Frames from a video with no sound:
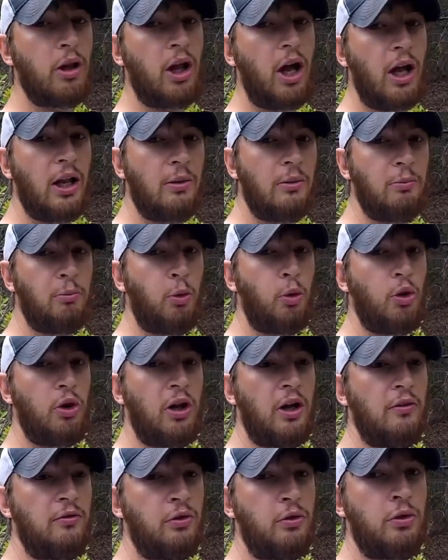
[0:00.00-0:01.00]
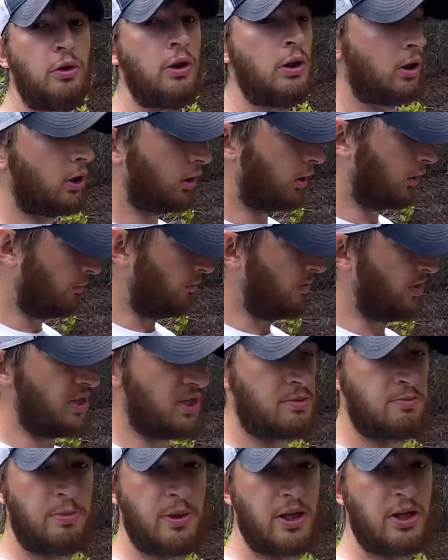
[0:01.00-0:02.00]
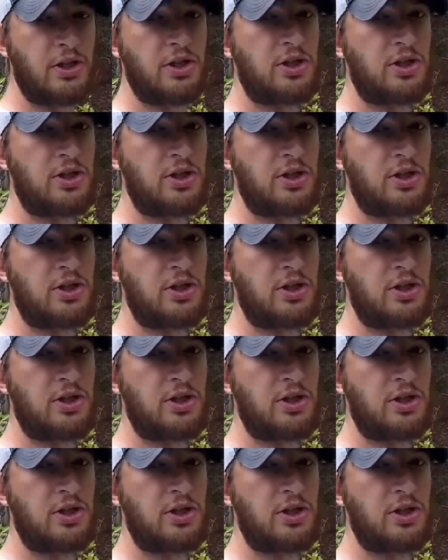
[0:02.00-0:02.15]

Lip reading: lot more level. This bench